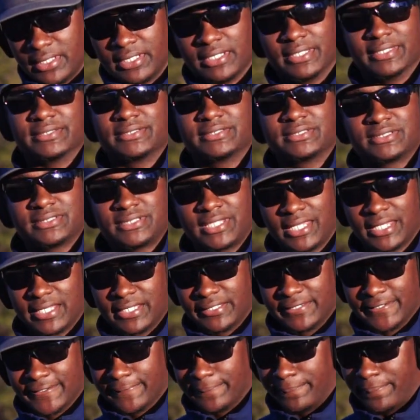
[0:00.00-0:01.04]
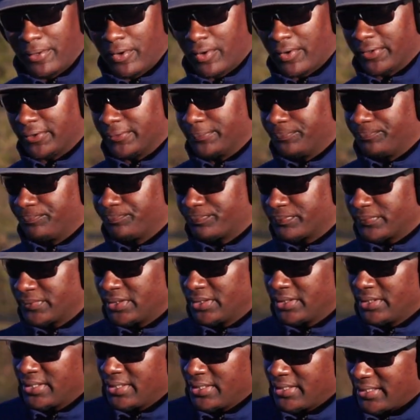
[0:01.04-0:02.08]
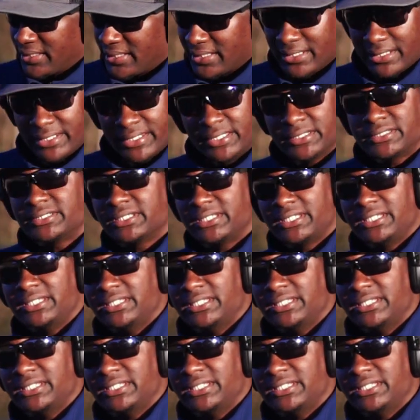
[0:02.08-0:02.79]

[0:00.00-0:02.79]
is taking it apart. It is